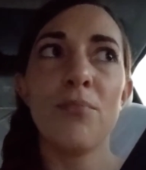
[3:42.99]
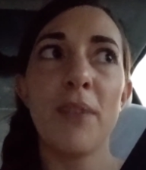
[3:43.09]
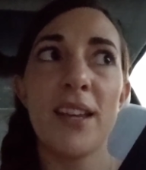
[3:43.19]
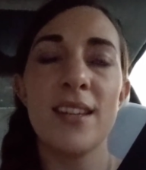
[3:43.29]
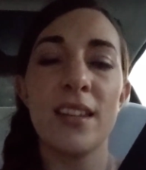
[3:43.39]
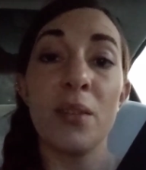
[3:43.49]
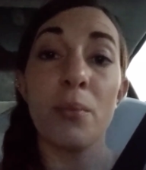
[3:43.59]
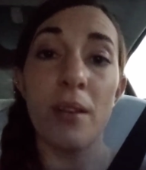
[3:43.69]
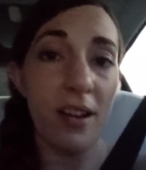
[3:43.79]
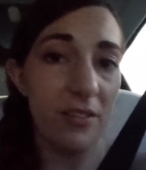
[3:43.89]
basically
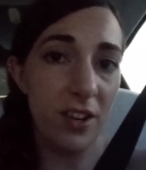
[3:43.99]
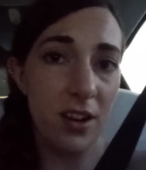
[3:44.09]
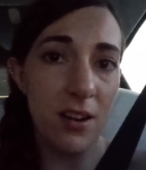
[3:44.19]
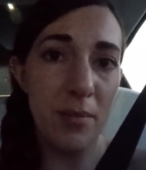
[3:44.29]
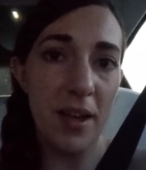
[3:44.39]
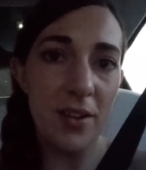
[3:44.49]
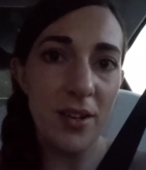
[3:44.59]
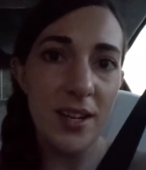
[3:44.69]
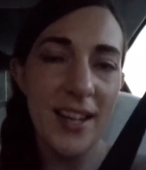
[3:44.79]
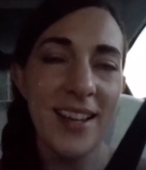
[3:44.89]
run out of car
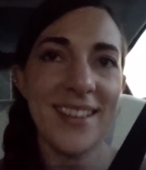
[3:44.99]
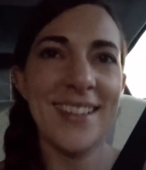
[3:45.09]
battery.